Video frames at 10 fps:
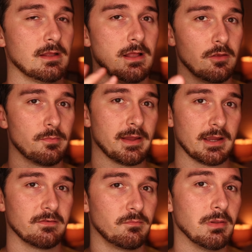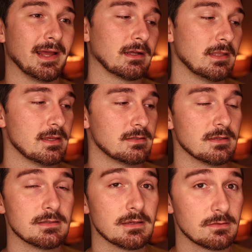a little pack of black
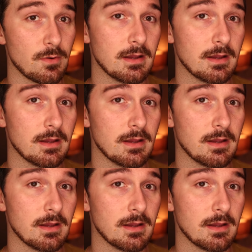laces as